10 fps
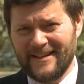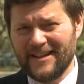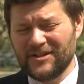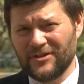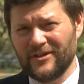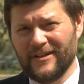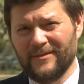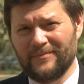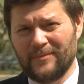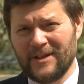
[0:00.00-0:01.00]
and they should,
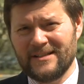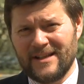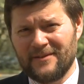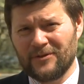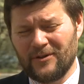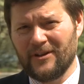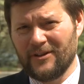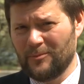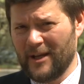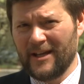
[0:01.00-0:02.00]
because after all,
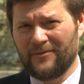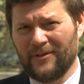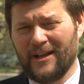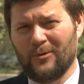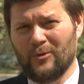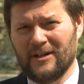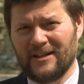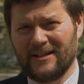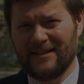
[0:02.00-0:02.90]
they're paying for that work.